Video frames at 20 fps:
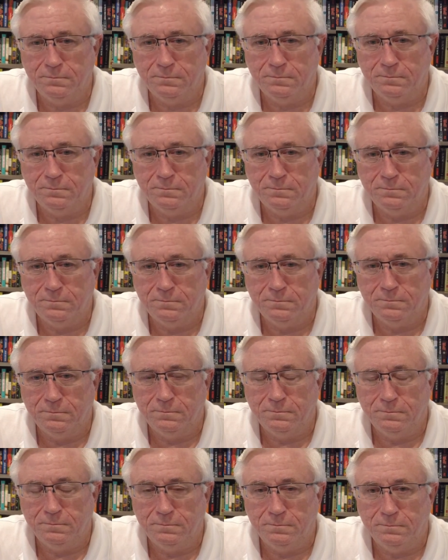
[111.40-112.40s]

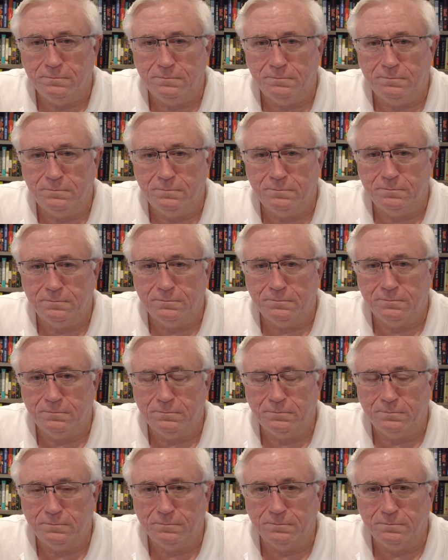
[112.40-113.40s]

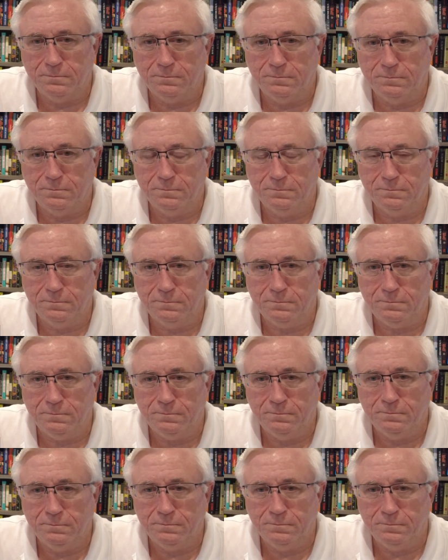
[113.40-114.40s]

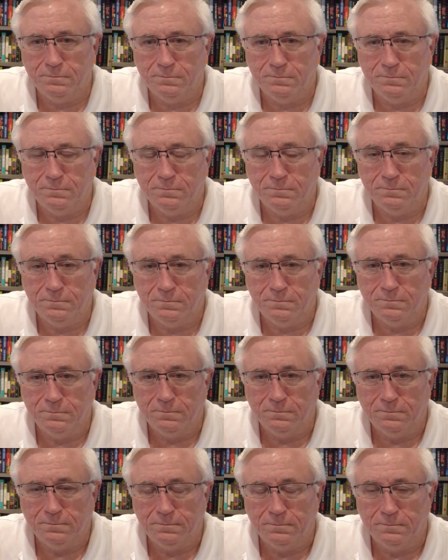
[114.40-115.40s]

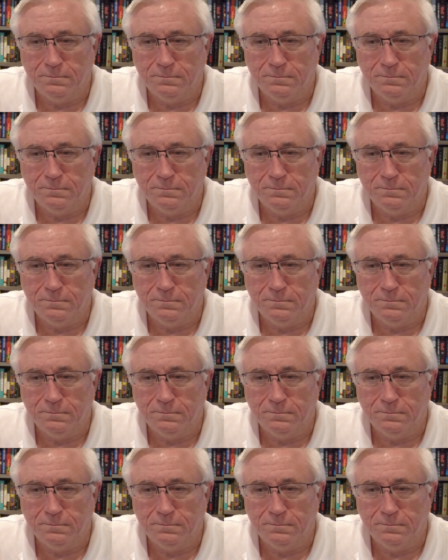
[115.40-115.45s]
This person isn't speaking.